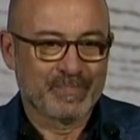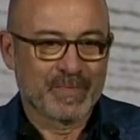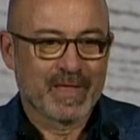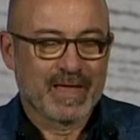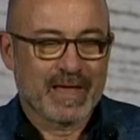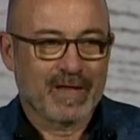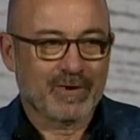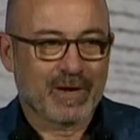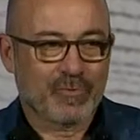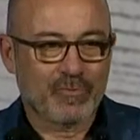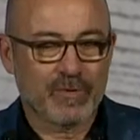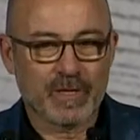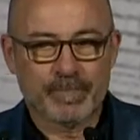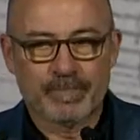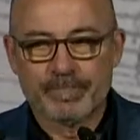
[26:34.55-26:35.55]
Then there is a
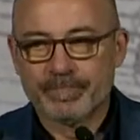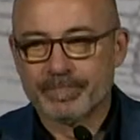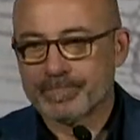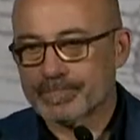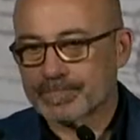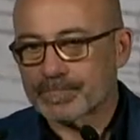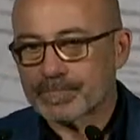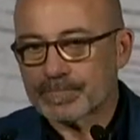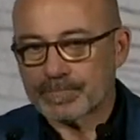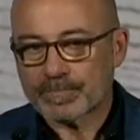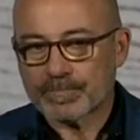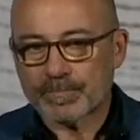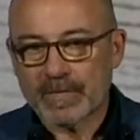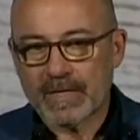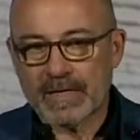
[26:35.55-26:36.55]
problem of
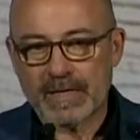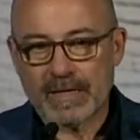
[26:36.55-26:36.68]
resources.